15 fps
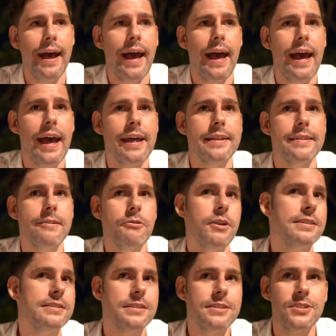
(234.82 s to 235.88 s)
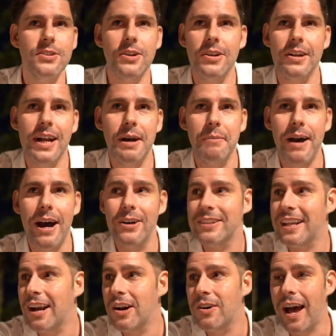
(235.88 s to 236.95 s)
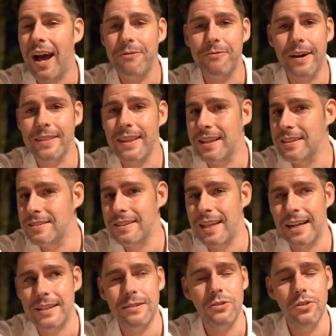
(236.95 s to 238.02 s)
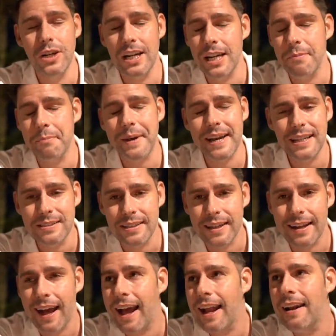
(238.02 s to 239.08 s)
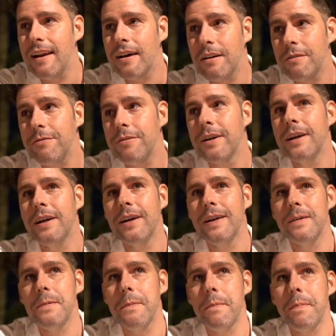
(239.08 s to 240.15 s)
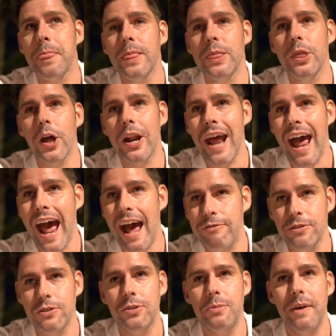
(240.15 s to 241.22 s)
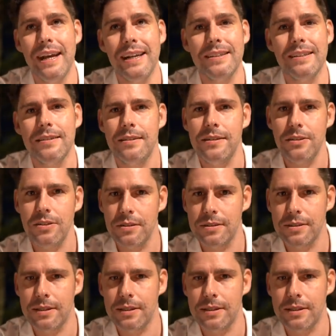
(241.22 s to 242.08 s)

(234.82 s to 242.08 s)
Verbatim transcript: and the rest is just gonna come out. And I, I find that that really amazing. I love not having to make decisions